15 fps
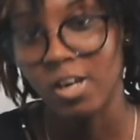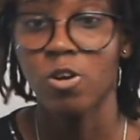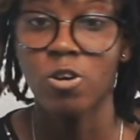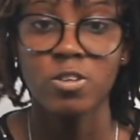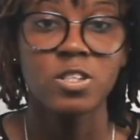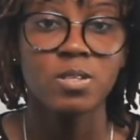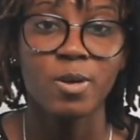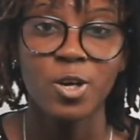at
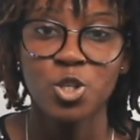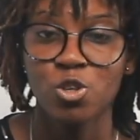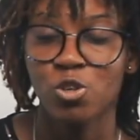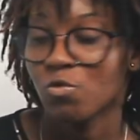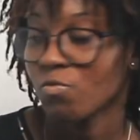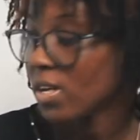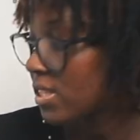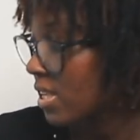customer
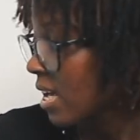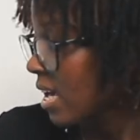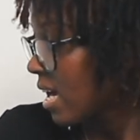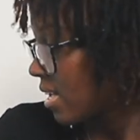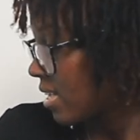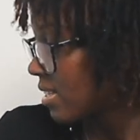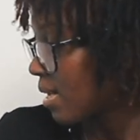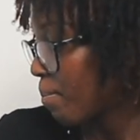churn rate.
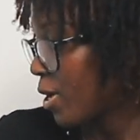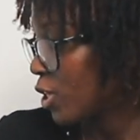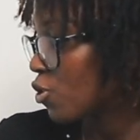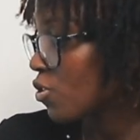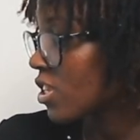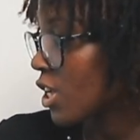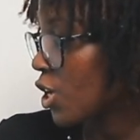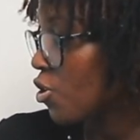These are
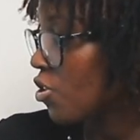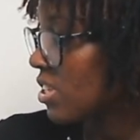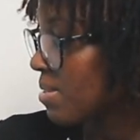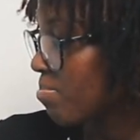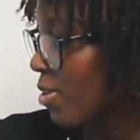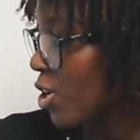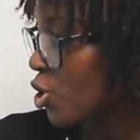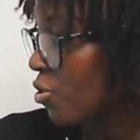metrics that you use
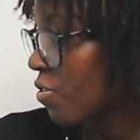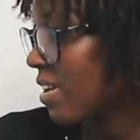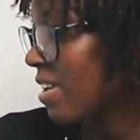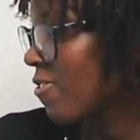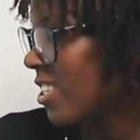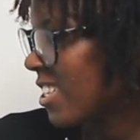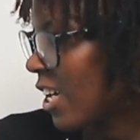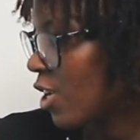in
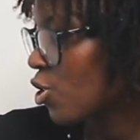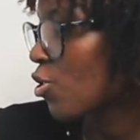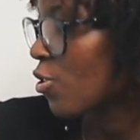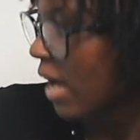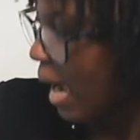measuring retention.